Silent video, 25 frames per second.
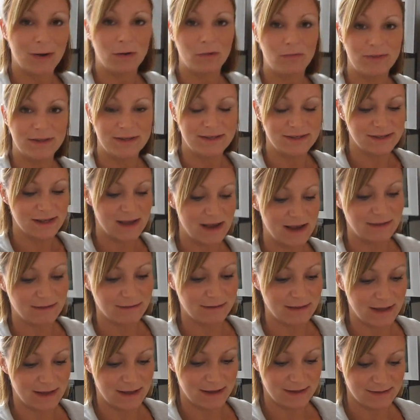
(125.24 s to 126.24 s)
I love the design of
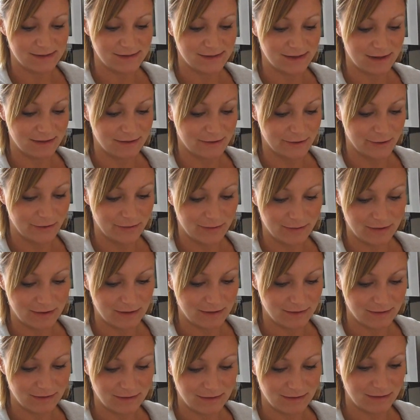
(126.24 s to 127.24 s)
these. I thought
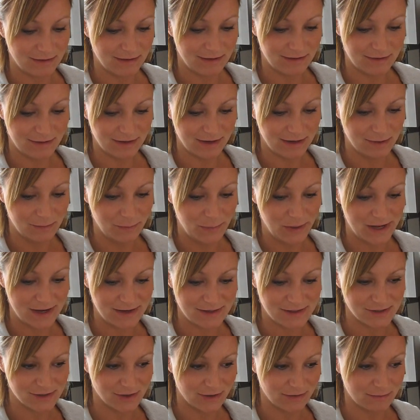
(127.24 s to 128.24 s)
the, the, the little
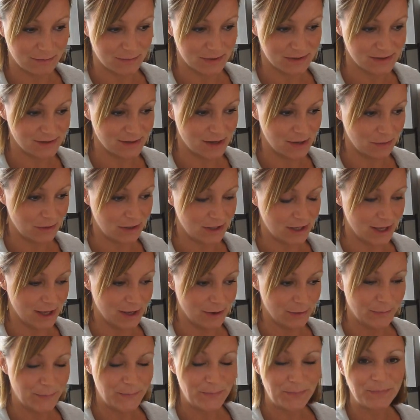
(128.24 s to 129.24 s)
pictures on them are so
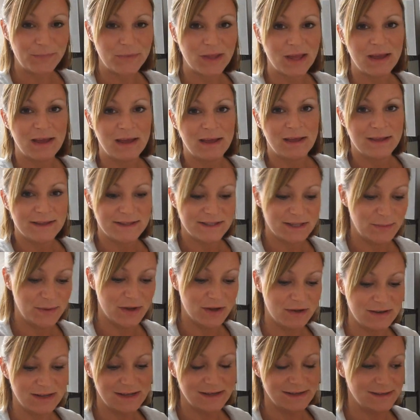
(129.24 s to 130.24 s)
cute. To be
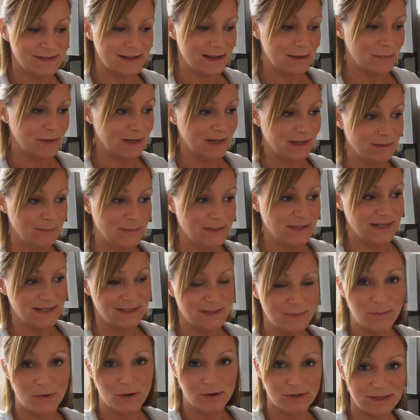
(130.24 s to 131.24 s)
honest, I'm a little bit
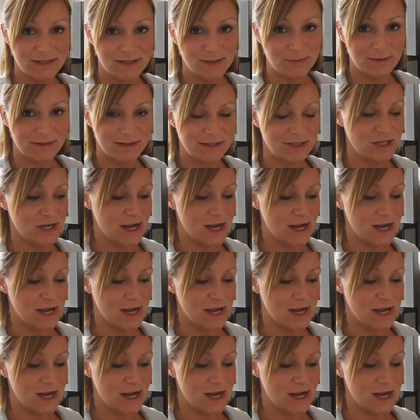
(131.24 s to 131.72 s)
disappointed with the